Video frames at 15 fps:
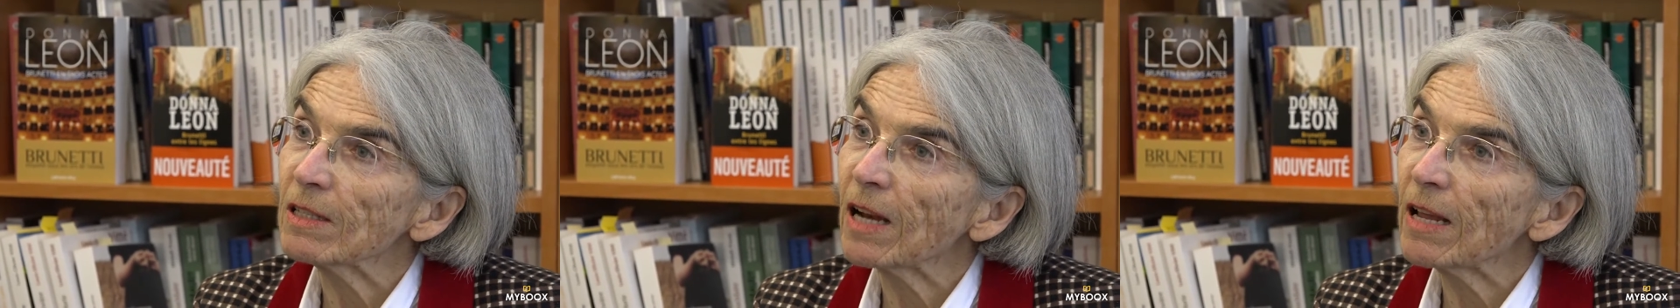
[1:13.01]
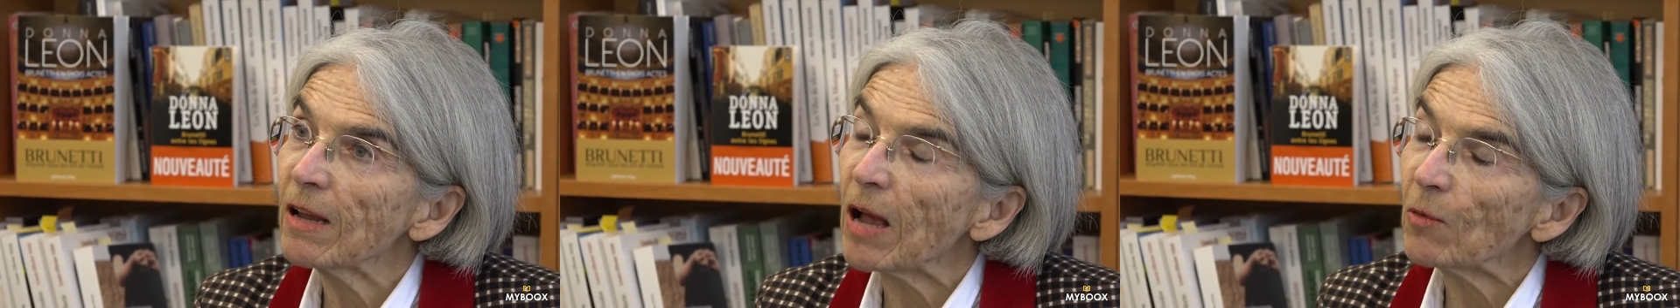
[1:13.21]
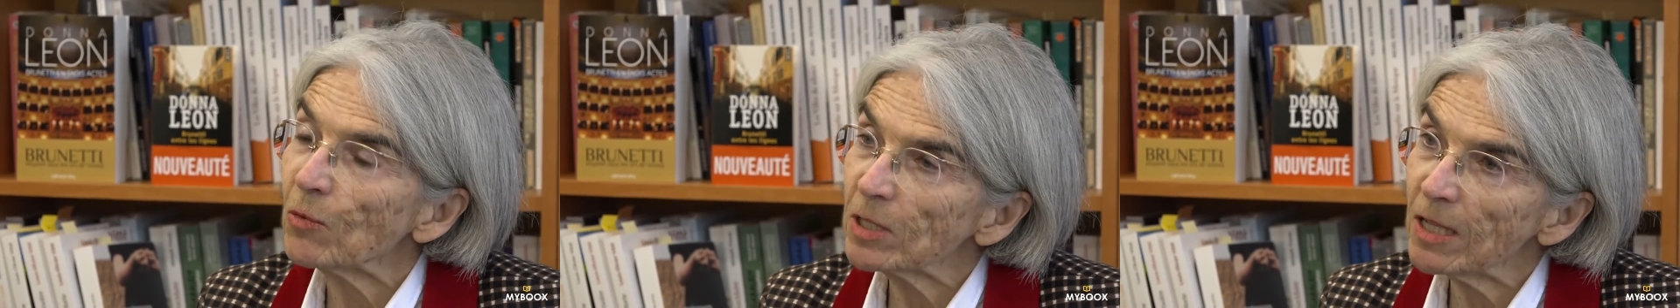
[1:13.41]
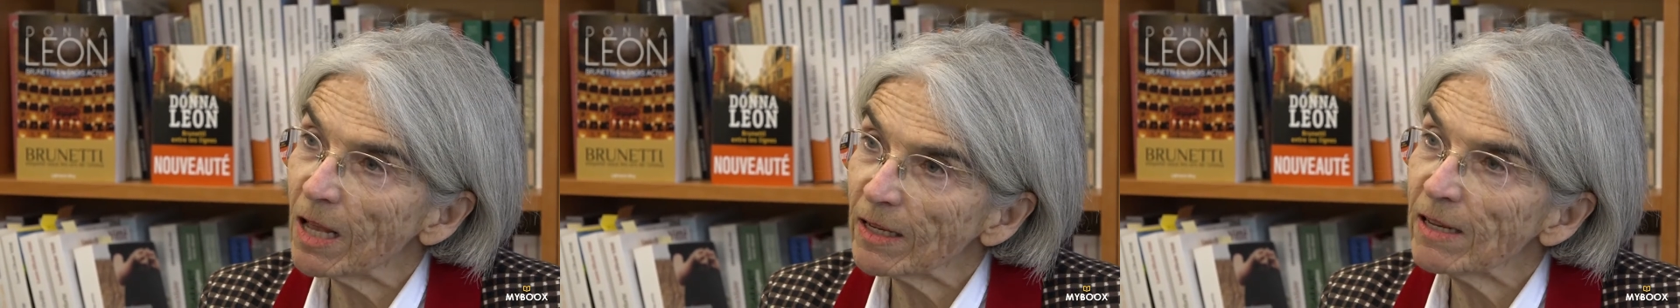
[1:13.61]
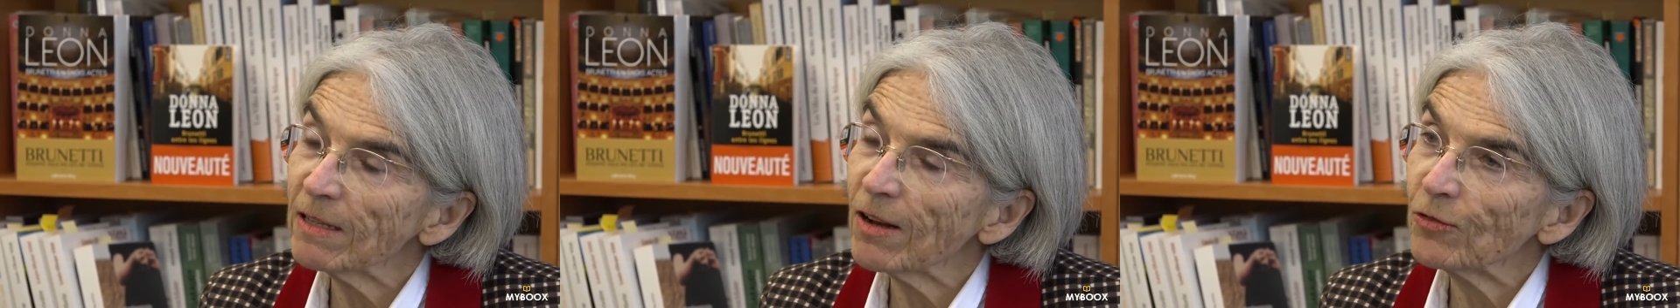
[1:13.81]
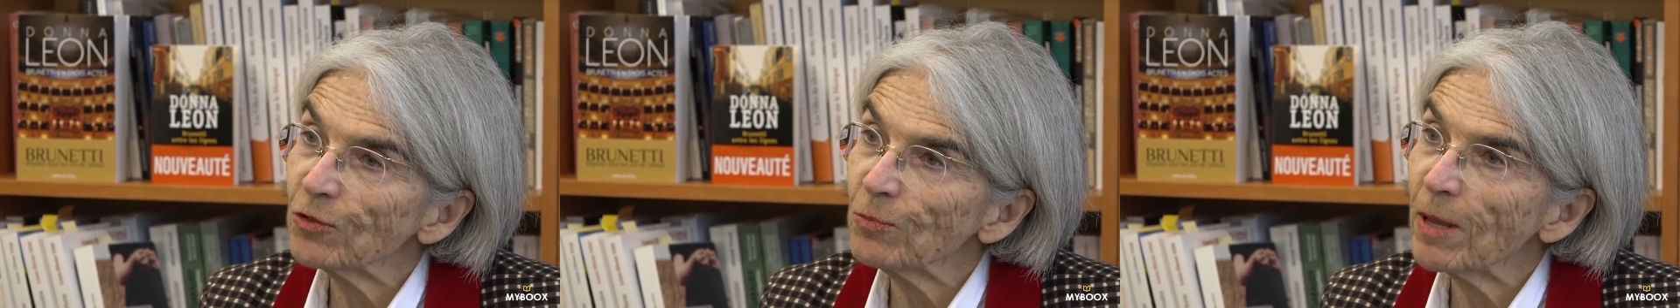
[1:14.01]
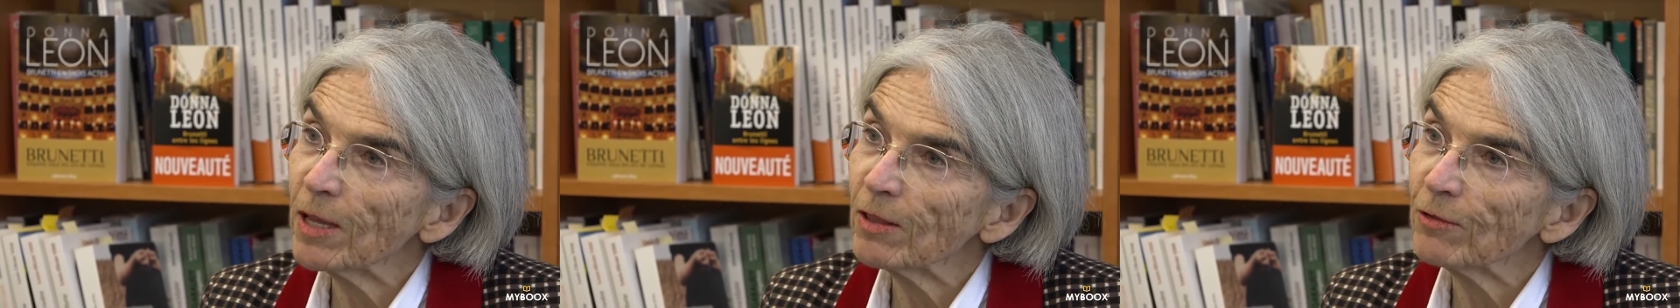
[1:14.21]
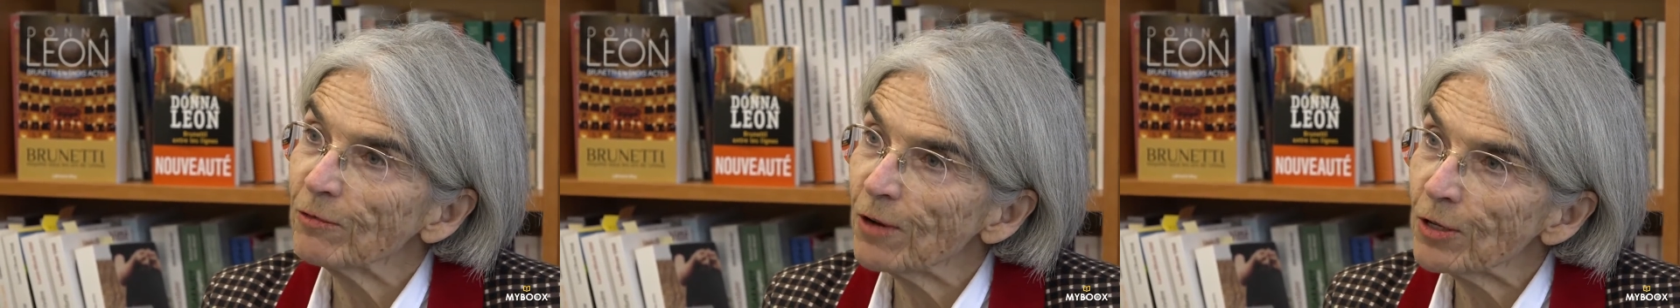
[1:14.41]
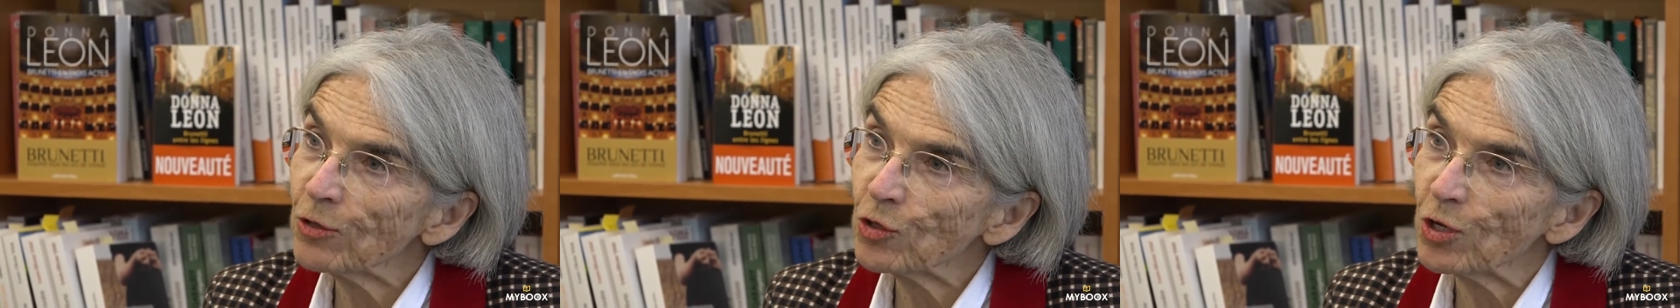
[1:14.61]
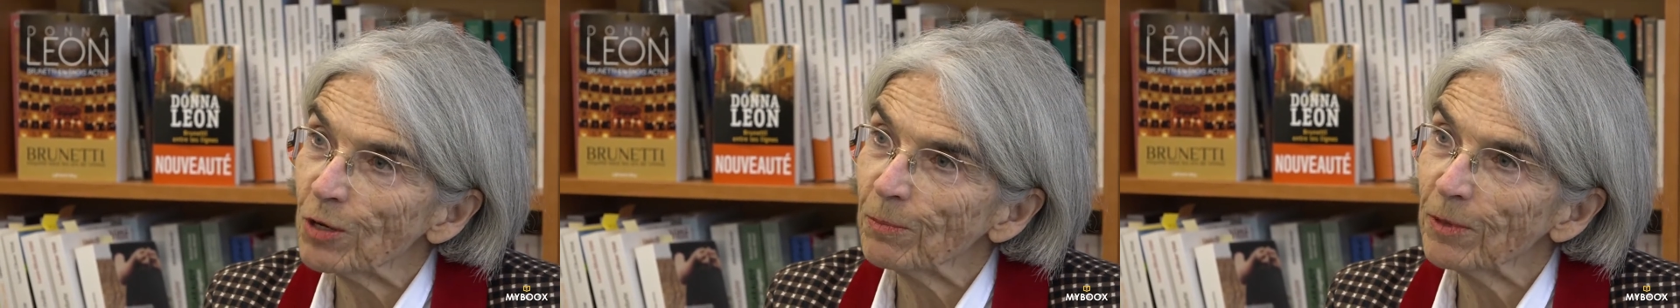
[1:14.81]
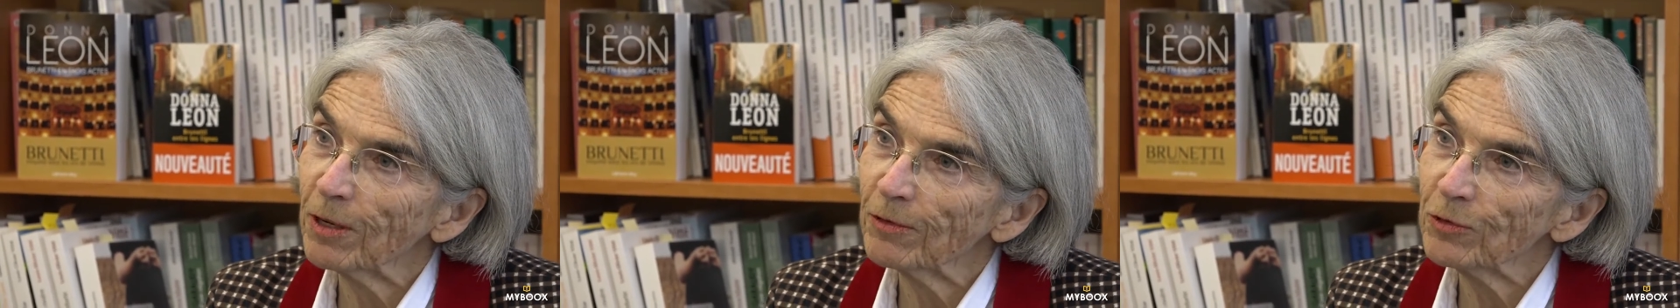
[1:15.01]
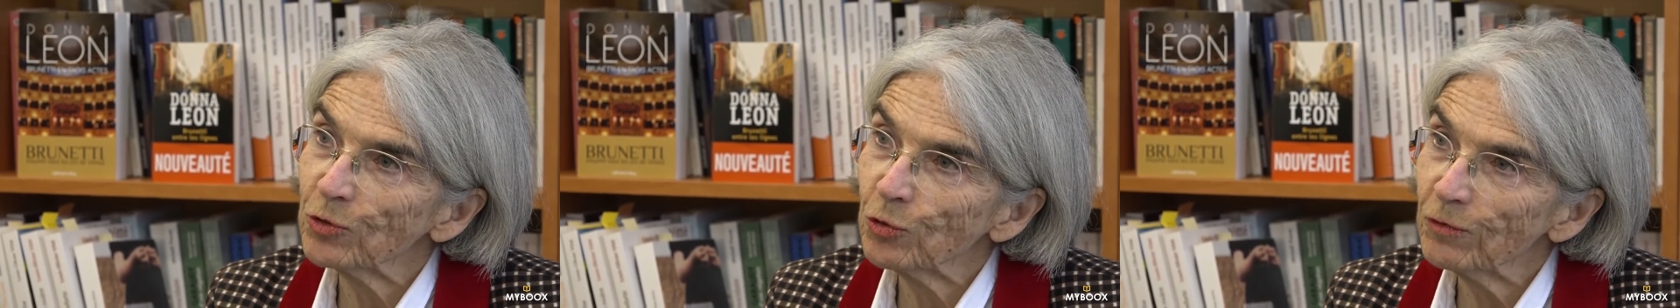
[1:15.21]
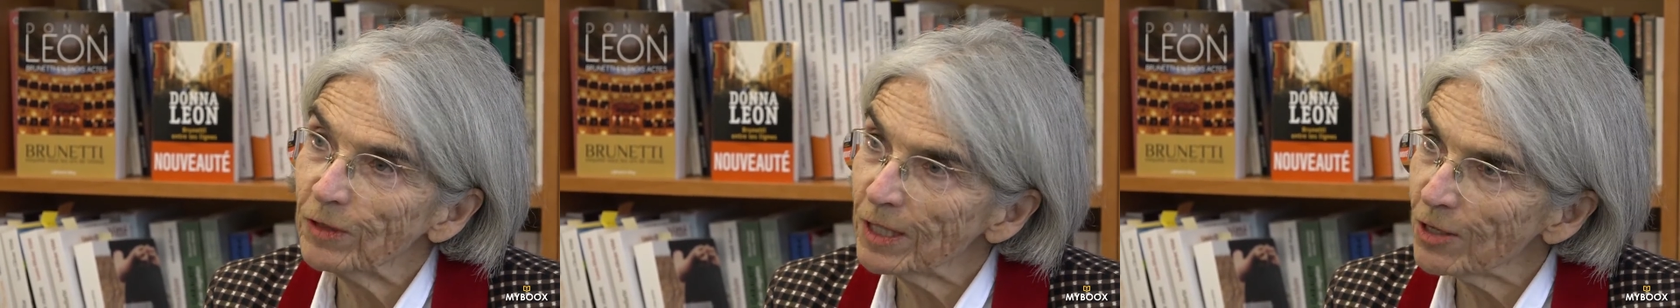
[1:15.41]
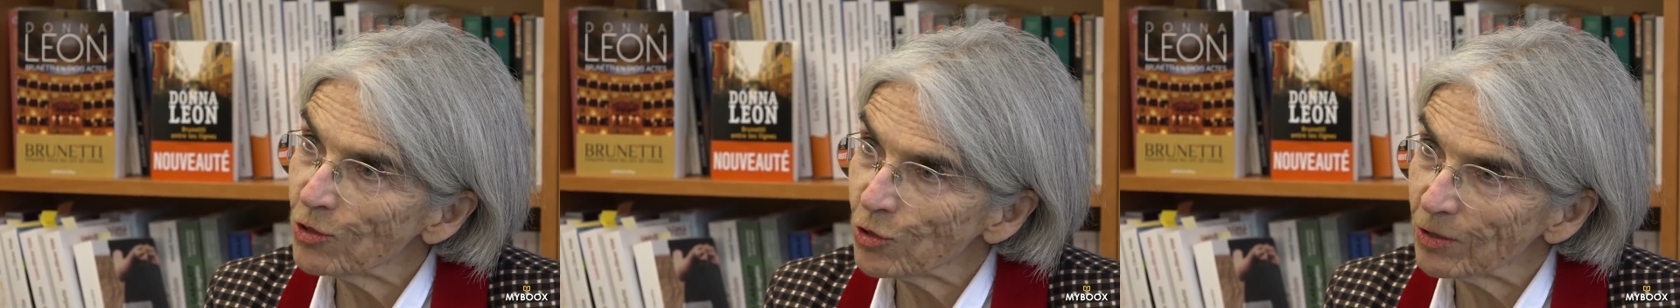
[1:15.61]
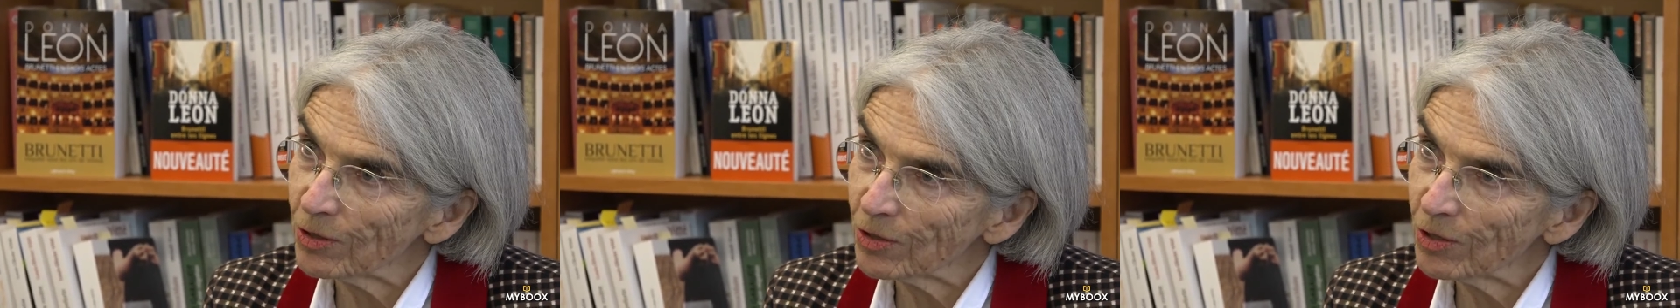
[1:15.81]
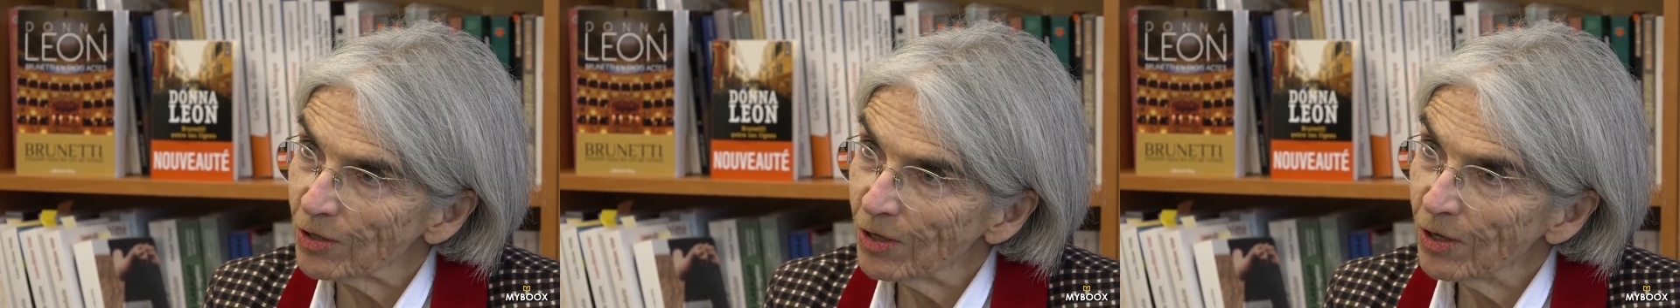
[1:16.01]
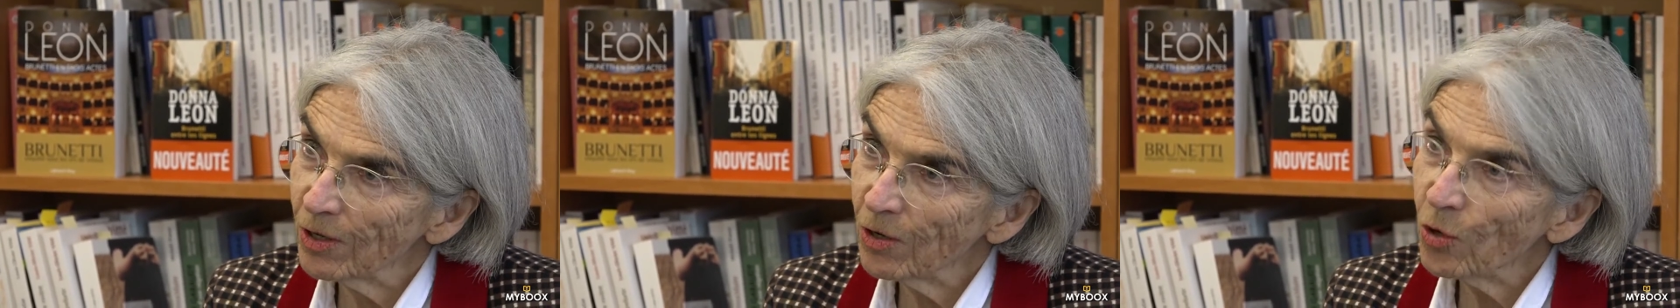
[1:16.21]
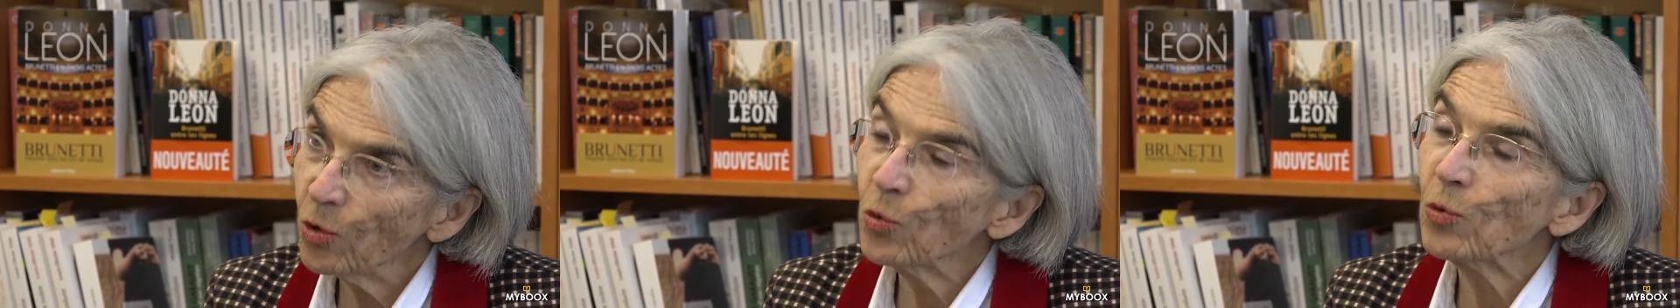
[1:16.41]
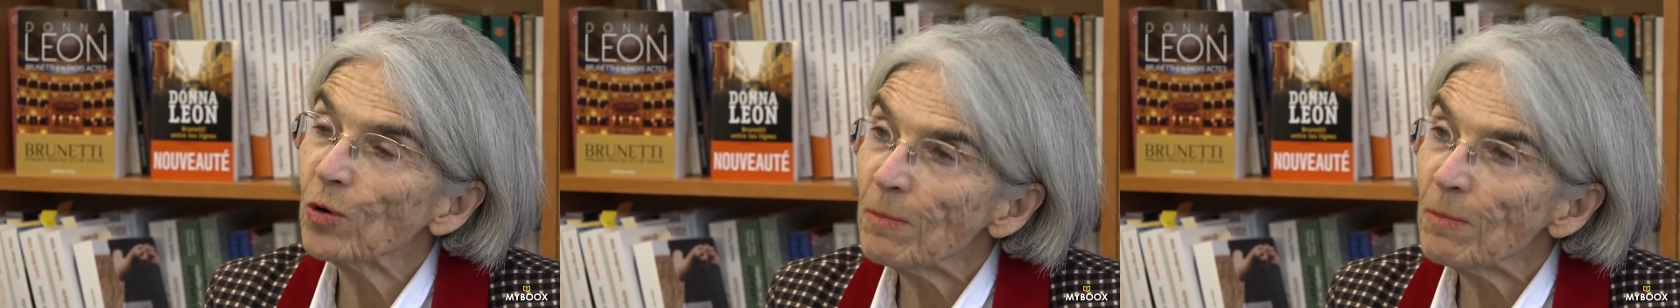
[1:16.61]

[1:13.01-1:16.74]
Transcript: and I was lucky enough to make the friendship of two Venetians who